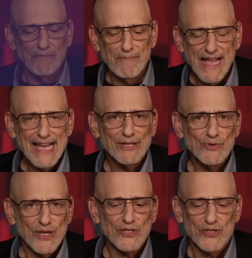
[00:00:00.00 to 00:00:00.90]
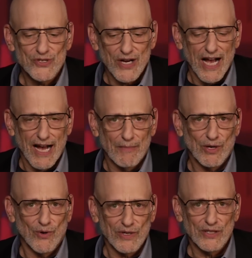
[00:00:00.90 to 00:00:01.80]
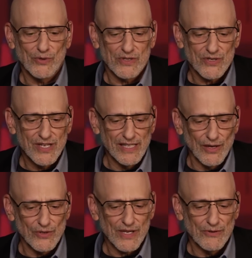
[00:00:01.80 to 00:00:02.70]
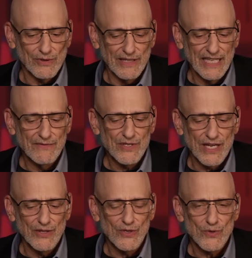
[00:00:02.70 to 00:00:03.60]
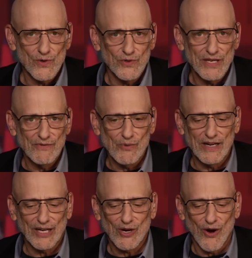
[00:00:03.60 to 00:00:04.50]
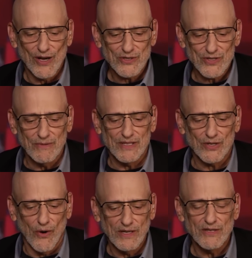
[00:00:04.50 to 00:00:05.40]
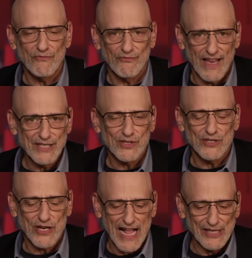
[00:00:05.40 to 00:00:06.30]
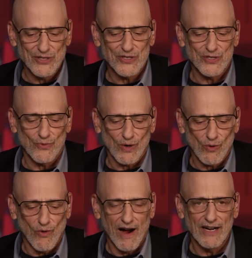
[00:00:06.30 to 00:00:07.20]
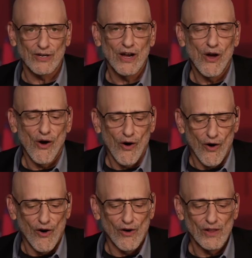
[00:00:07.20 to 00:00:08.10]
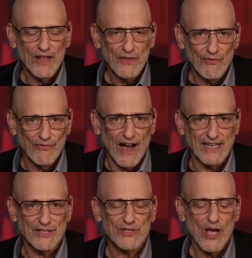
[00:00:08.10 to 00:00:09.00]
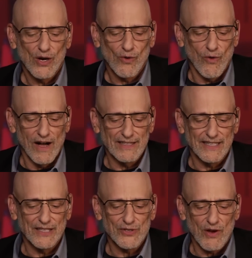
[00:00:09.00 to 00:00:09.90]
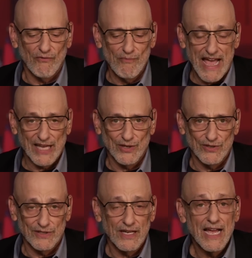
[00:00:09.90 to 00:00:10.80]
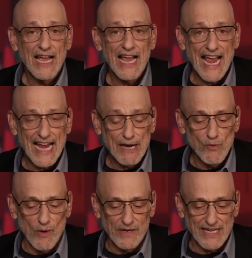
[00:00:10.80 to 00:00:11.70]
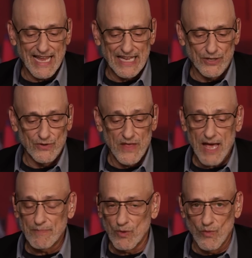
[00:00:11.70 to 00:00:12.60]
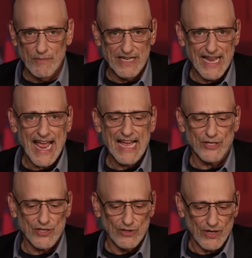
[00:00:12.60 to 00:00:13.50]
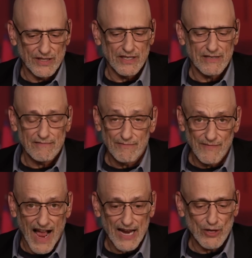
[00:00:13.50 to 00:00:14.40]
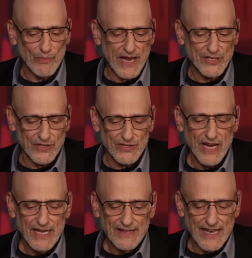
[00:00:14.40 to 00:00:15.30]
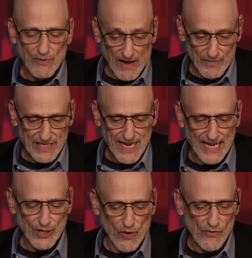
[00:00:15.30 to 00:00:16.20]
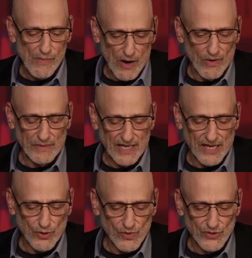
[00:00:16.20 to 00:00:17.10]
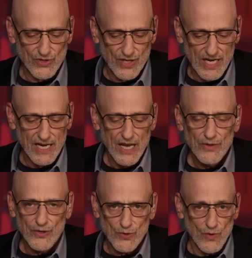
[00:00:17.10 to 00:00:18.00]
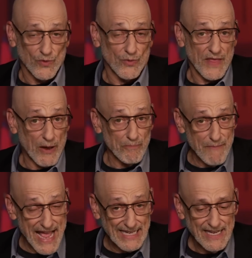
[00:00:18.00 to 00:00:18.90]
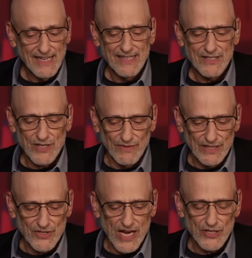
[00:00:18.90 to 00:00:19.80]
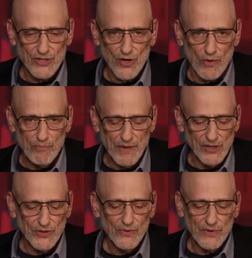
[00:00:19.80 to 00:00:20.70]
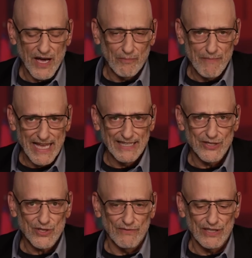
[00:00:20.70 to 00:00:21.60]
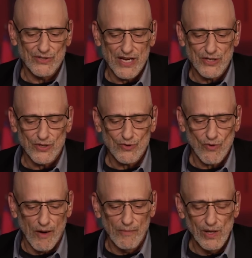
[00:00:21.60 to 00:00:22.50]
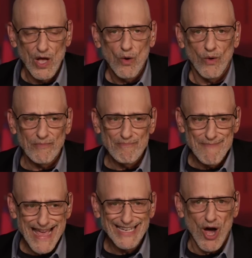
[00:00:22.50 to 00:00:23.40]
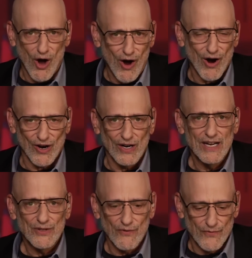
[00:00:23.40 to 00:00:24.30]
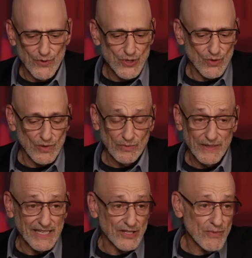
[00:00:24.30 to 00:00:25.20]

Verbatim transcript: The man who does his job according to its telos and who lives in the truth even when it costs him is going to face the challenges that require all the finest qualities of manhood. A woman can do that, but women can't. Just look at the occupations that have been taken over by women, and you will see the truth. Without men, civilizations aren't built. Without men, civilizations crumble. What men are, the future will be.